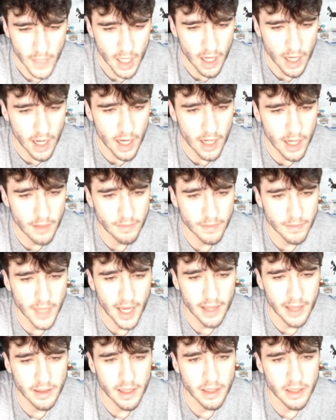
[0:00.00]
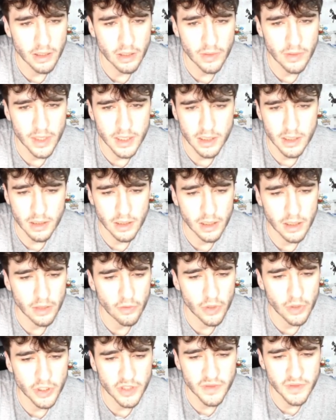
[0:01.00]
And then basically,
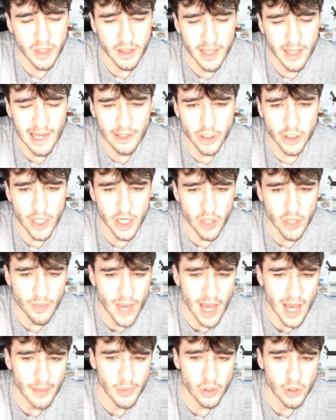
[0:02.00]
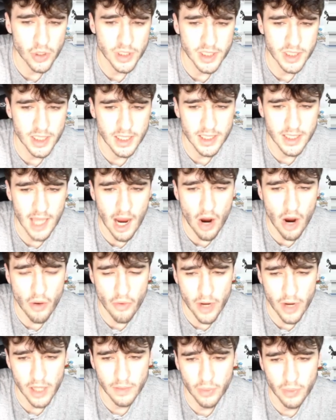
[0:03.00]
once you've done that, check your map. You should see Terra
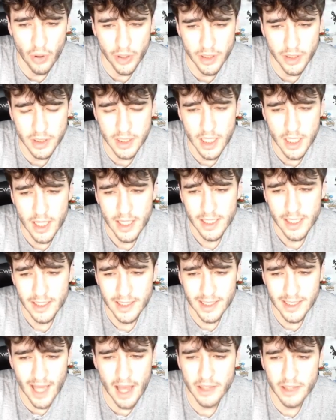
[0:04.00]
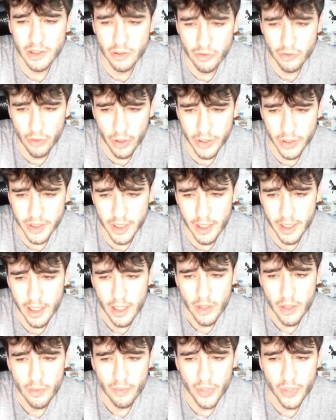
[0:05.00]
Raid points scattered across it.
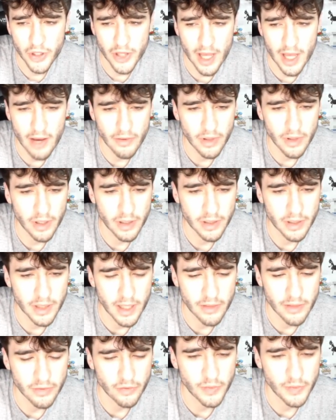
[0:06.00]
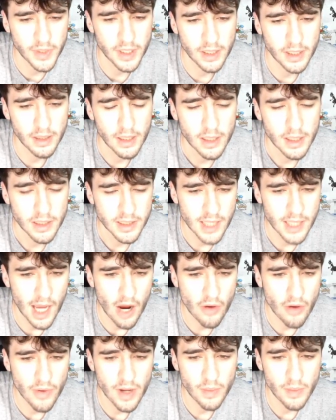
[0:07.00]
But now look, there will be
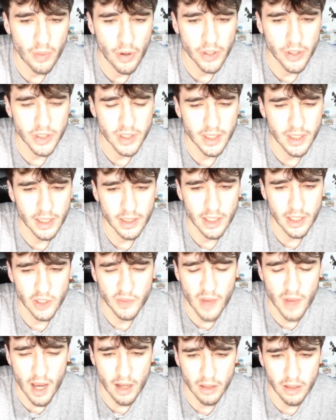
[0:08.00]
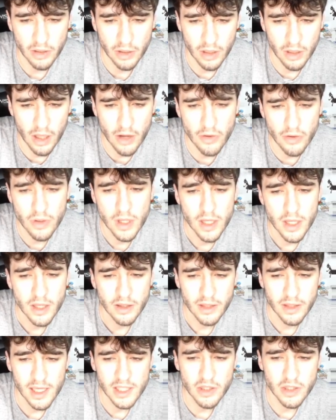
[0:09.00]
Terra Raid points that sparkle and glow.
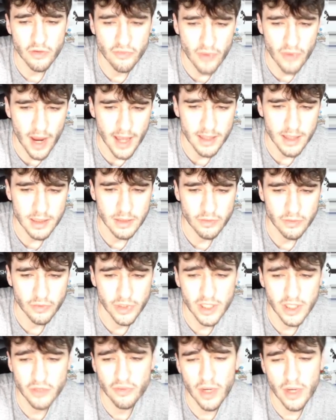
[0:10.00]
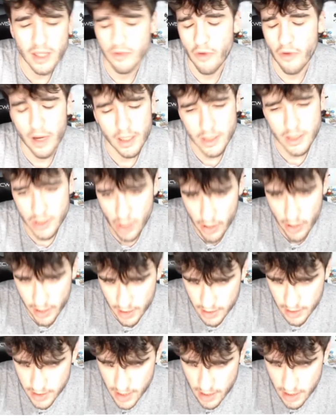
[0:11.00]
These are raids
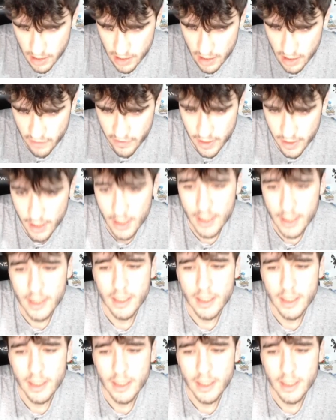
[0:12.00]
containing EEVEE.